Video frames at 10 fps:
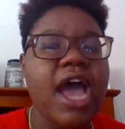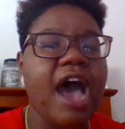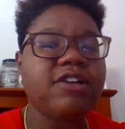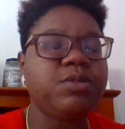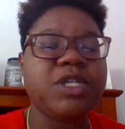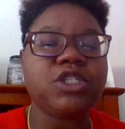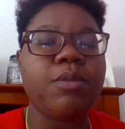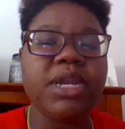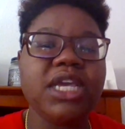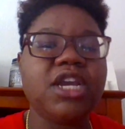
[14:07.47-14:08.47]
I spent so
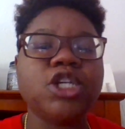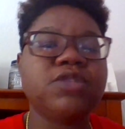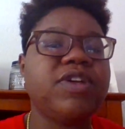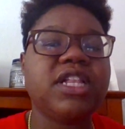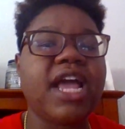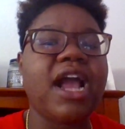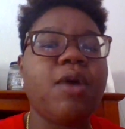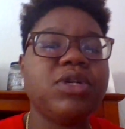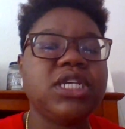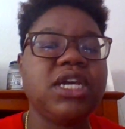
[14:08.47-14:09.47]
many years feeling like I
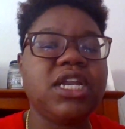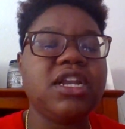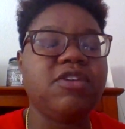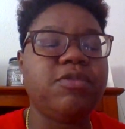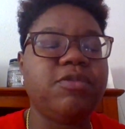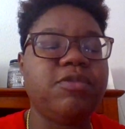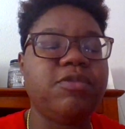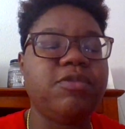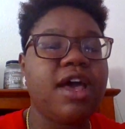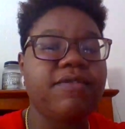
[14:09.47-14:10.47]
wasn't good enough because
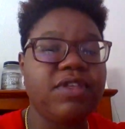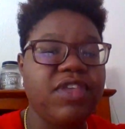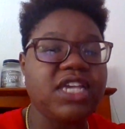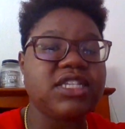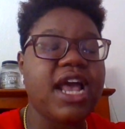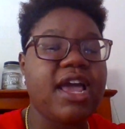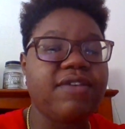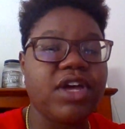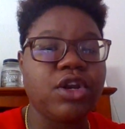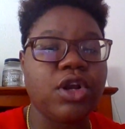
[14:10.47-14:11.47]
of the things that I
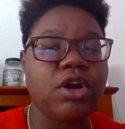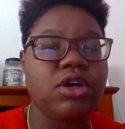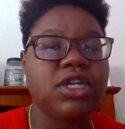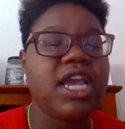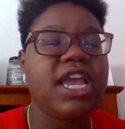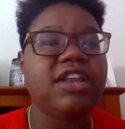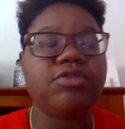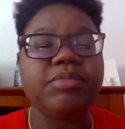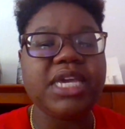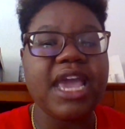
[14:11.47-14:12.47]
have undergone, and of
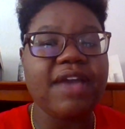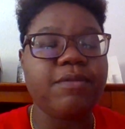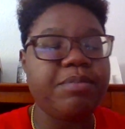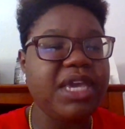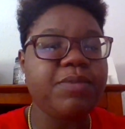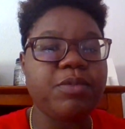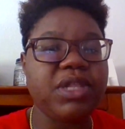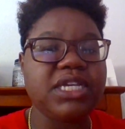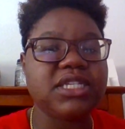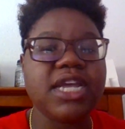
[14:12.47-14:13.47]
me having people
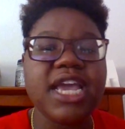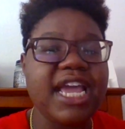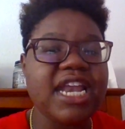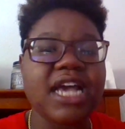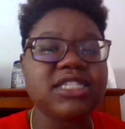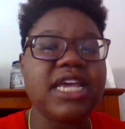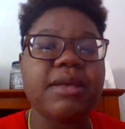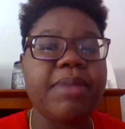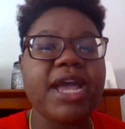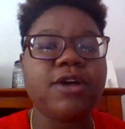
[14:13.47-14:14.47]
pleasing and not
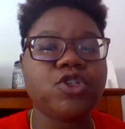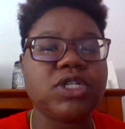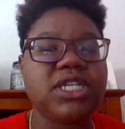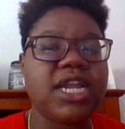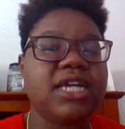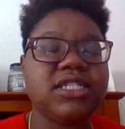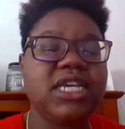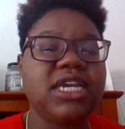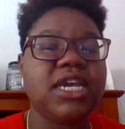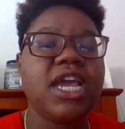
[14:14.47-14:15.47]
setting boundaries, and not
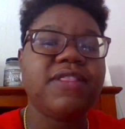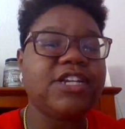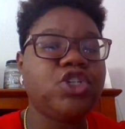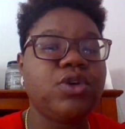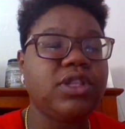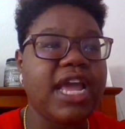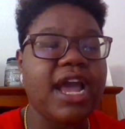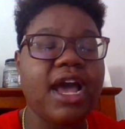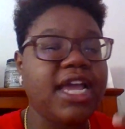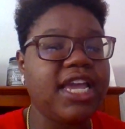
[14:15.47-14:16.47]
seeing that
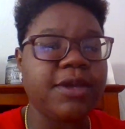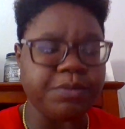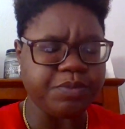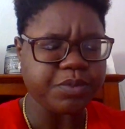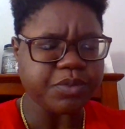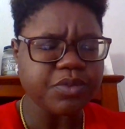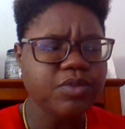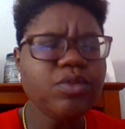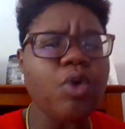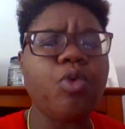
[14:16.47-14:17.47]
I am
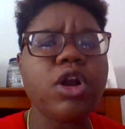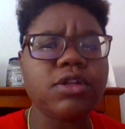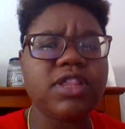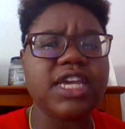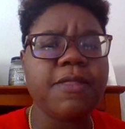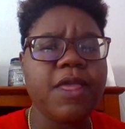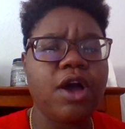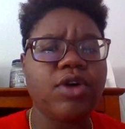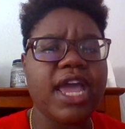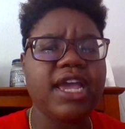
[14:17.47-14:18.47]
worthy,
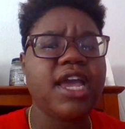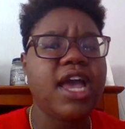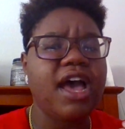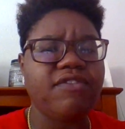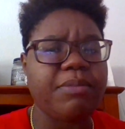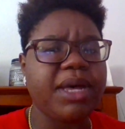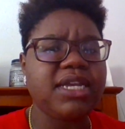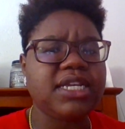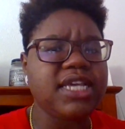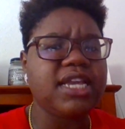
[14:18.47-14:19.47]
okay, of
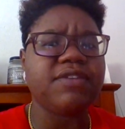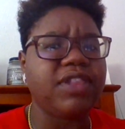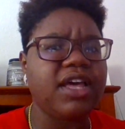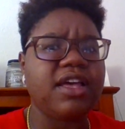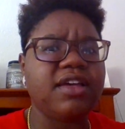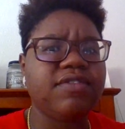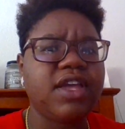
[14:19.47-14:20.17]
abundance and of love.